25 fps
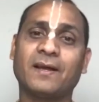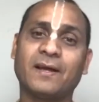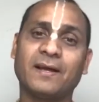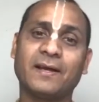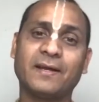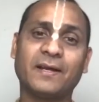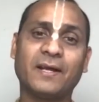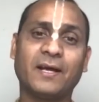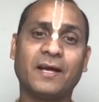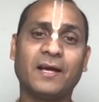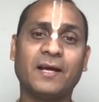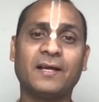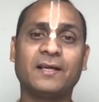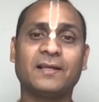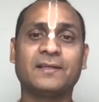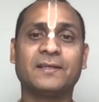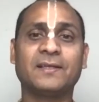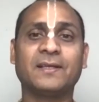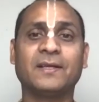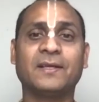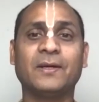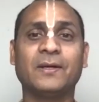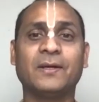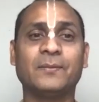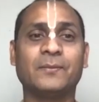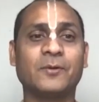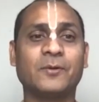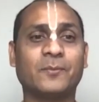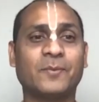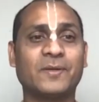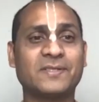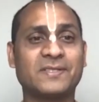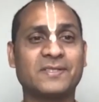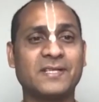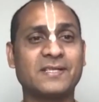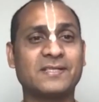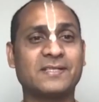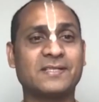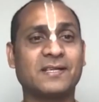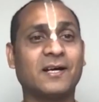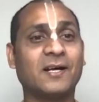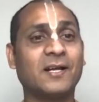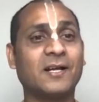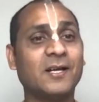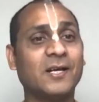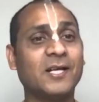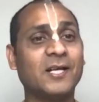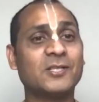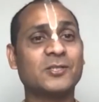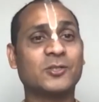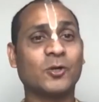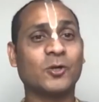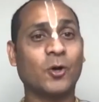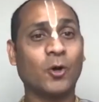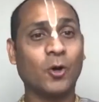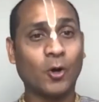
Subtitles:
And Prabhupada says, unless